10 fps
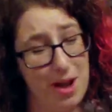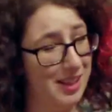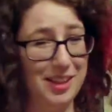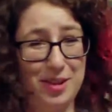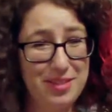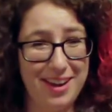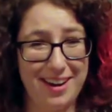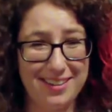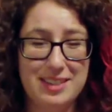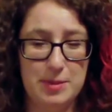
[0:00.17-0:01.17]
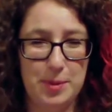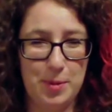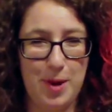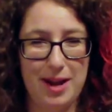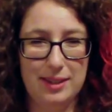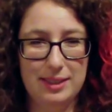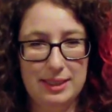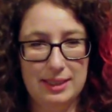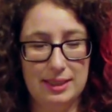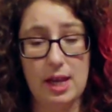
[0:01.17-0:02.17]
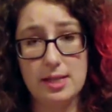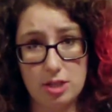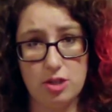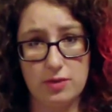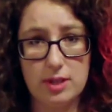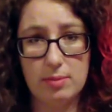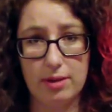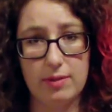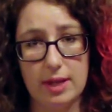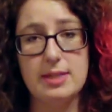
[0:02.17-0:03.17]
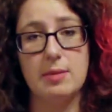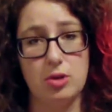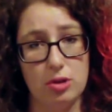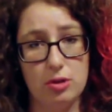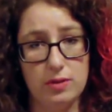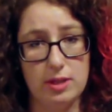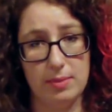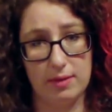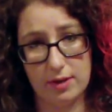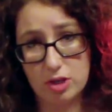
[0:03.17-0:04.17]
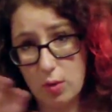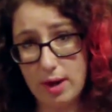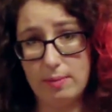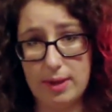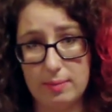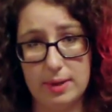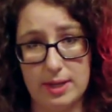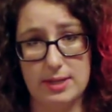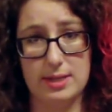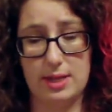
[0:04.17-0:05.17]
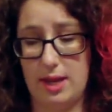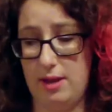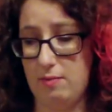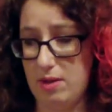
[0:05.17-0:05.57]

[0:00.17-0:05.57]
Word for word: well, hello there. It's been a while. Not since you've seen my face. I'm sure you've seen my face quite a bit because I have